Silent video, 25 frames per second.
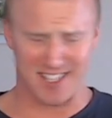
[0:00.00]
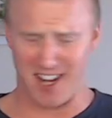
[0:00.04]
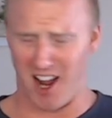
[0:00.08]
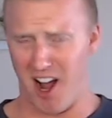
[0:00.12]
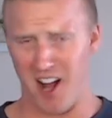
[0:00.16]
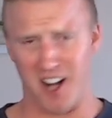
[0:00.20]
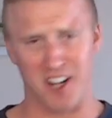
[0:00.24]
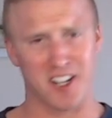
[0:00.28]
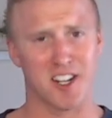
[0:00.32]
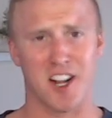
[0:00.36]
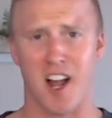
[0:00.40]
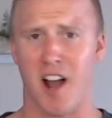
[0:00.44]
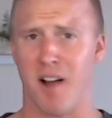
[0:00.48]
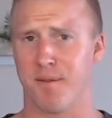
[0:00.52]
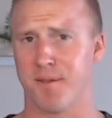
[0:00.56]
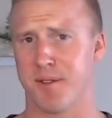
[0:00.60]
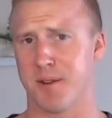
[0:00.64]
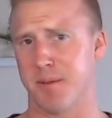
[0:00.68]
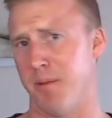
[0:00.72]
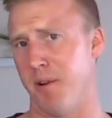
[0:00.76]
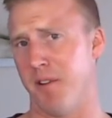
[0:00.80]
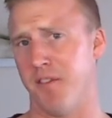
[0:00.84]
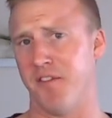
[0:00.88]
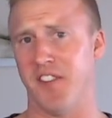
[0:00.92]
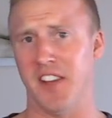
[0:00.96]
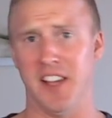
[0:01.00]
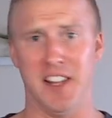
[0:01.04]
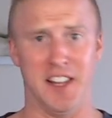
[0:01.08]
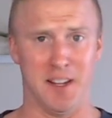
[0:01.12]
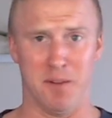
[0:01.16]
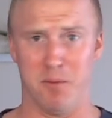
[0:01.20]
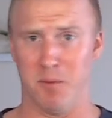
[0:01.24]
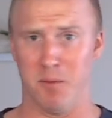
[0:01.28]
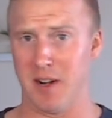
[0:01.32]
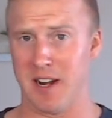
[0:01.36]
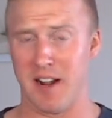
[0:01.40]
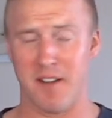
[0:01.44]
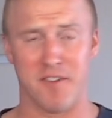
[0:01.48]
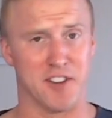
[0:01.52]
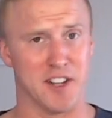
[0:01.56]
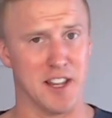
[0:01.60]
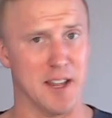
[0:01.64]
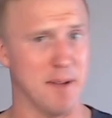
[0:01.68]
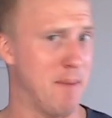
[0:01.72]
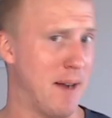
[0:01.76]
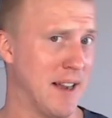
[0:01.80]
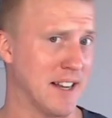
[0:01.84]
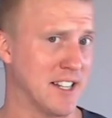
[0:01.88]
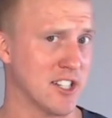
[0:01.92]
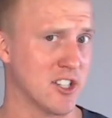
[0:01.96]
uncomfortable feeling, whatever they
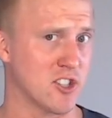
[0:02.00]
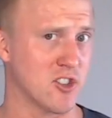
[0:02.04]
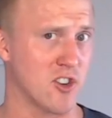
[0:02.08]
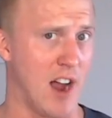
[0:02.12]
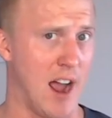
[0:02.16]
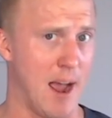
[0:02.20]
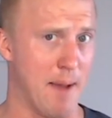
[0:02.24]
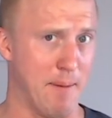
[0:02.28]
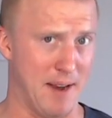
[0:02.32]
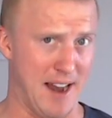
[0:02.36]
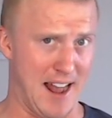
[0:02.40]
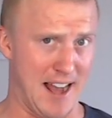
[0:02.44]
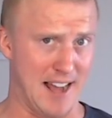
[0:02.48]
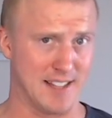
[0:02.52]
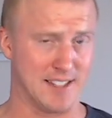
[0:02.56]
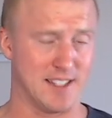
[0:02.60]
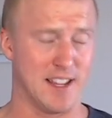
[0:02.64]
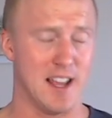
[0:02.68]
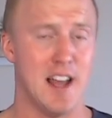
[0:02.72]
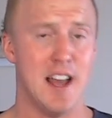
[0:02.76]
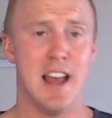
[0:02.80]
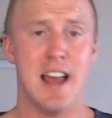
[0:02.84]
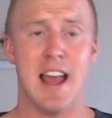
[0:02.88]
might describe it as,